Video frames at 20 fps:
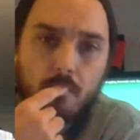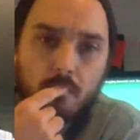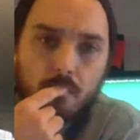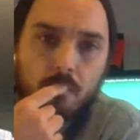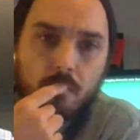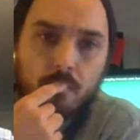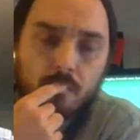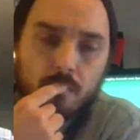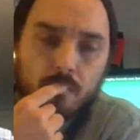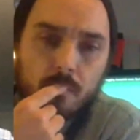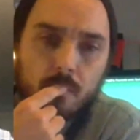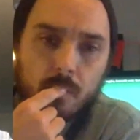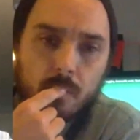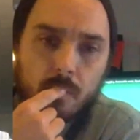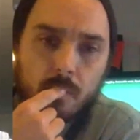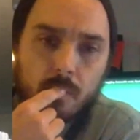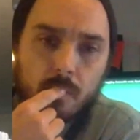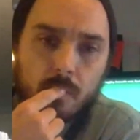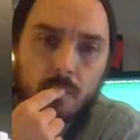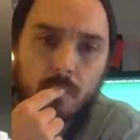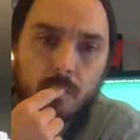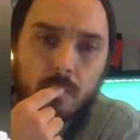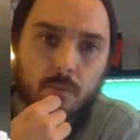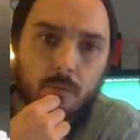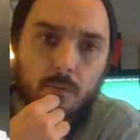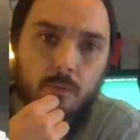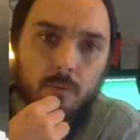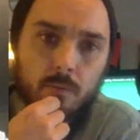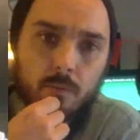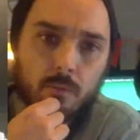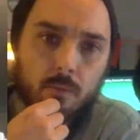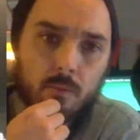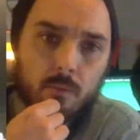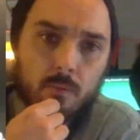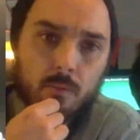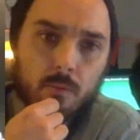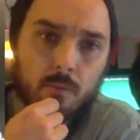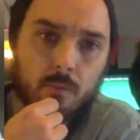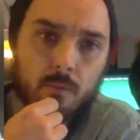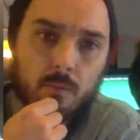
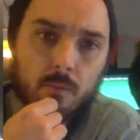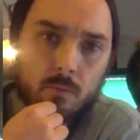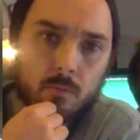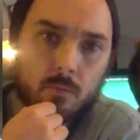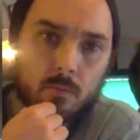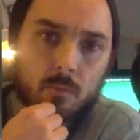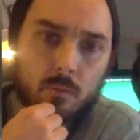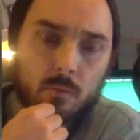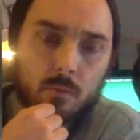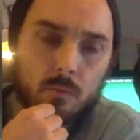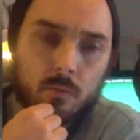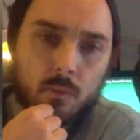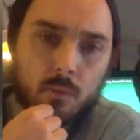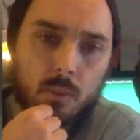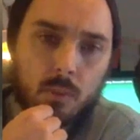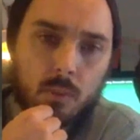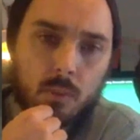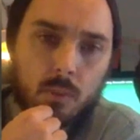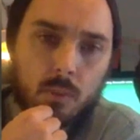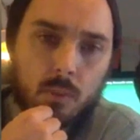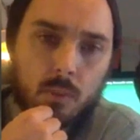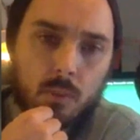This person isn't speaking.